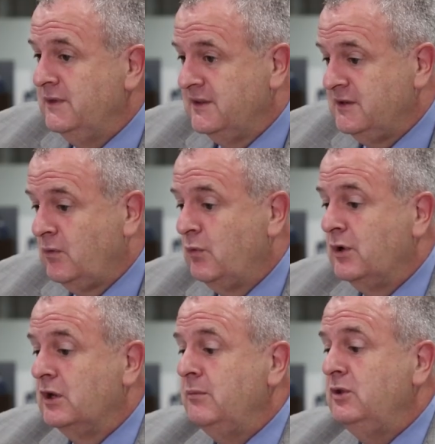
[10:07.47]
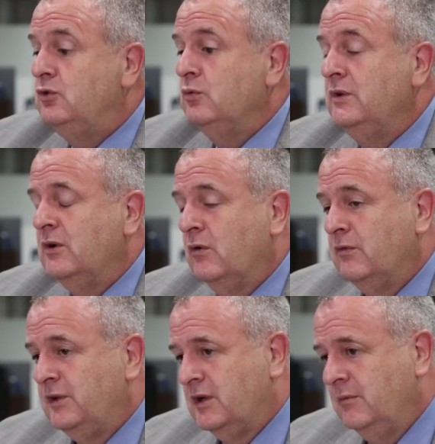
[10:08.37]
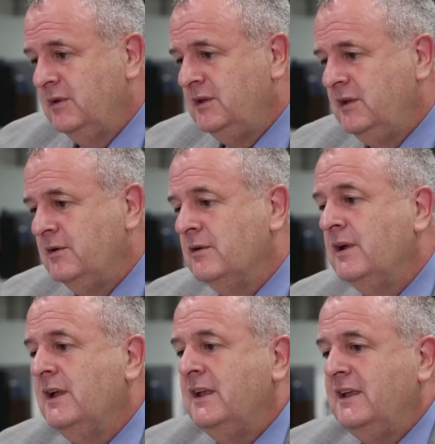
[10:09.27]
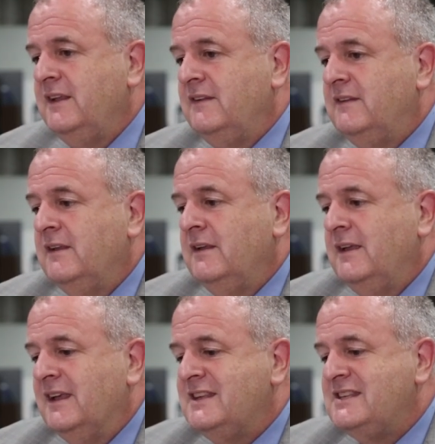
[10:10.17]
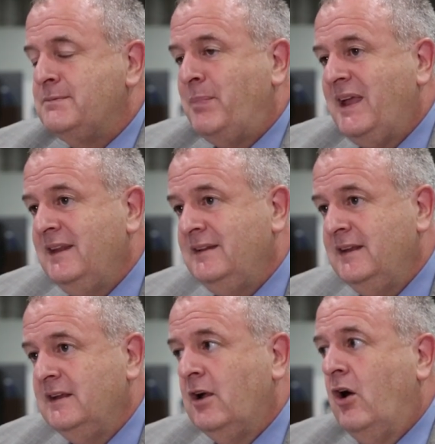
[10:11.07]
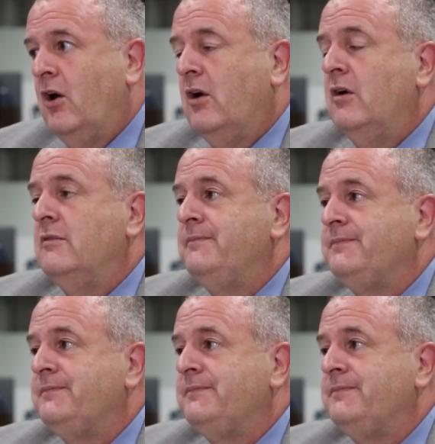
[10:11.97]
with this, and what we're going to be doing over the coming year, is expanding our